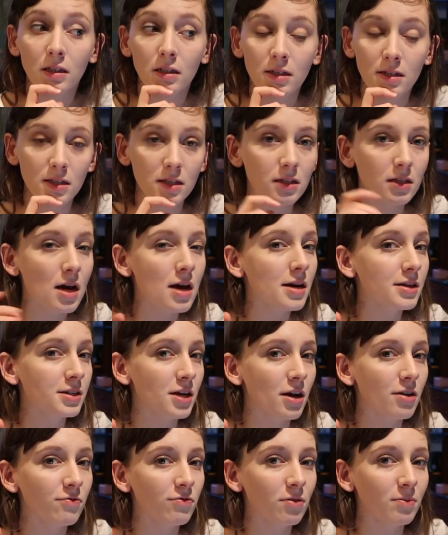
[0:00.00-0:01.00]
this has kind of
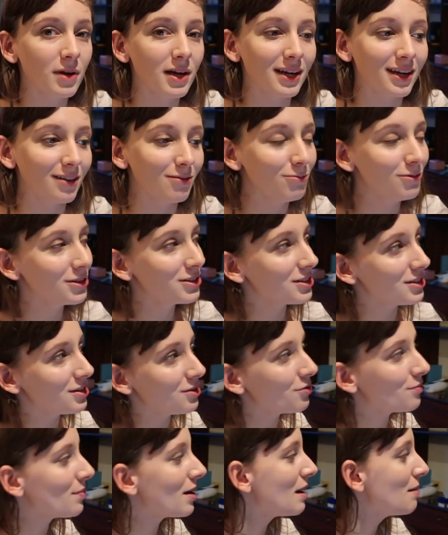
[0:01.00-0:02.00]
turned from like what's
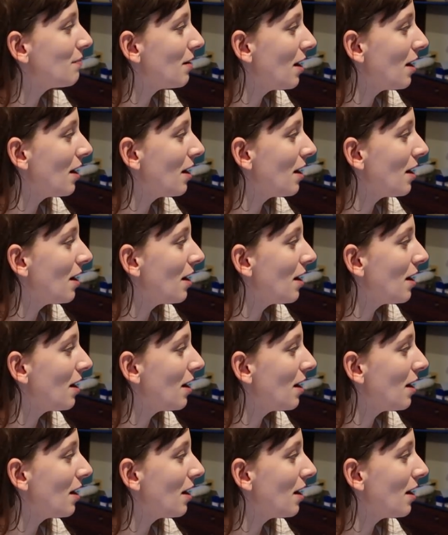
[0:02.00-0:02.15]
new in my